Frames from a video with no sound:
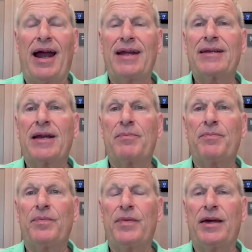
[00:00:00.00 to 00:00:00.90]
I ended up
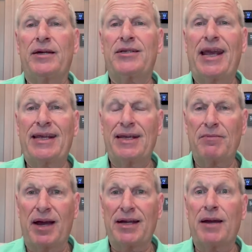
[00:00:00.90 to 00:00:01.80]
uh,
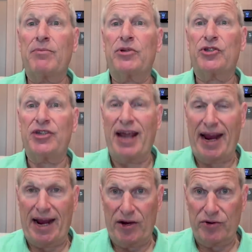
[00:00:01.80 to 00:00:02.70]
taking my numbers
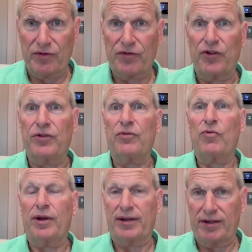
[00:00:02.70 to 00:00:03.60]
down for
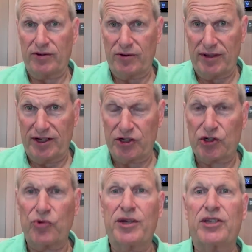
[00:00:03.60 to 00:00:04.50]
what the
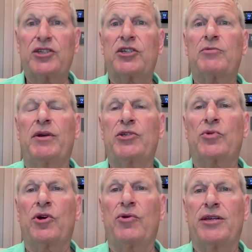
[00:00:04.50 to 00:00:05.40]
ensuing six months
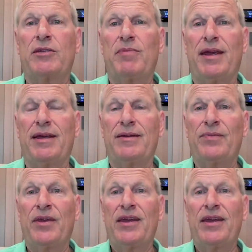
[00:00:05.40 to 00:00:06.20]
were going to be.